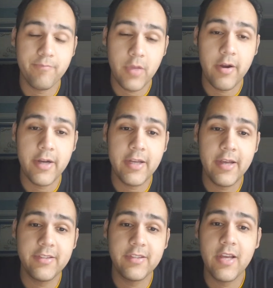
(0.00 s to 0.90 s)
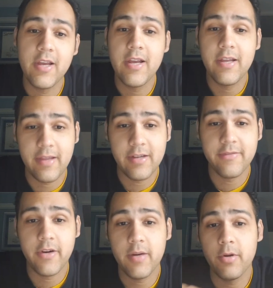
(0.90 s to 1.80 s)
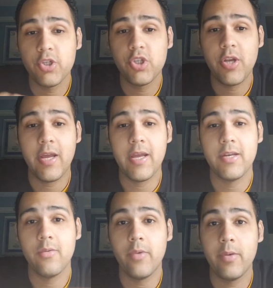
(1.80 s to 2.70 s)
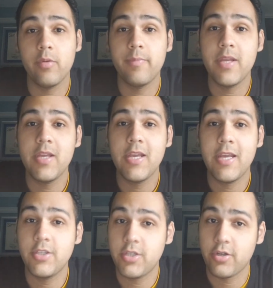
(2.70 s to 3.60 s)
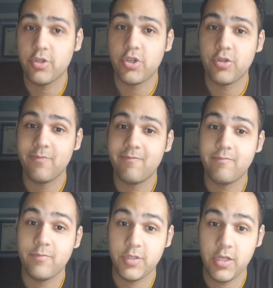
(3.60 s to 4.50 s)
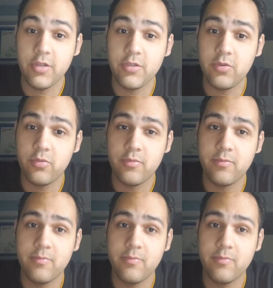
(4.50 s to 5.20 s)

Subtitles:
All right, guys. Thanks very much, and we will be in touch. See you soon.